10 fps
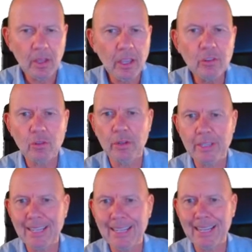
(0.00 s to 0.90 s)
Are you
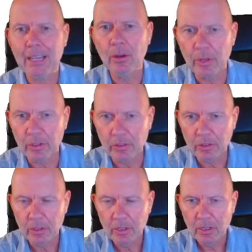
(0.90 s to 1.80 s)
talking their language?
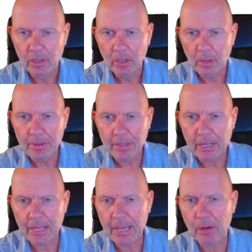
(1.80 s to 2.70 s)
I mean, their
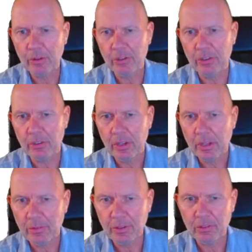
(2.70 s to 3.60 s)
language is
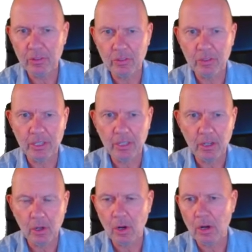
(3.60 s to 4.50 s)
efficiency,
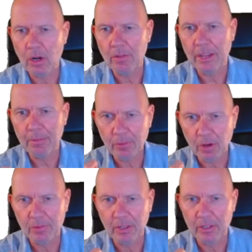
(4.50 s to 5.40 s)
lower overhead,
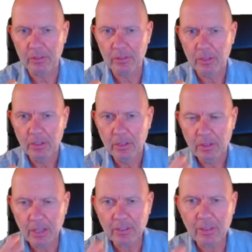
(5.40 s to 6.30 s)
profits.
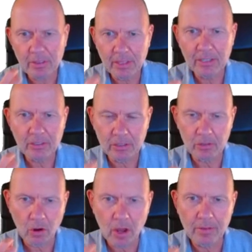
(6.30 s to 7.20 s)
That's the things that
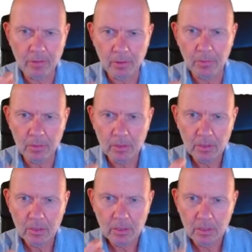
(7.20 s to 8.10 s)
drive them.
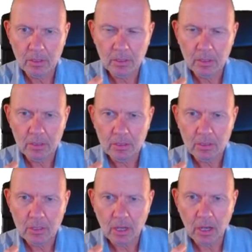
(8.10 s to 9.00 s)

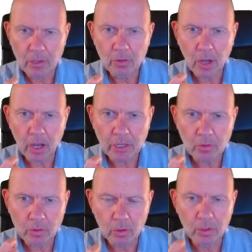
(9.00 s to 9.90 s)
Are you are you
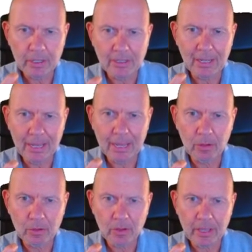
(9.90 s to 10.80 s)
talking the
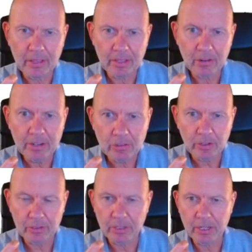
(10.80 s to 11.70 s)
language that they're
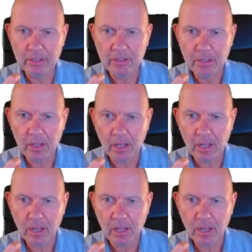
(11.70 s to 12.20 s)
interested in?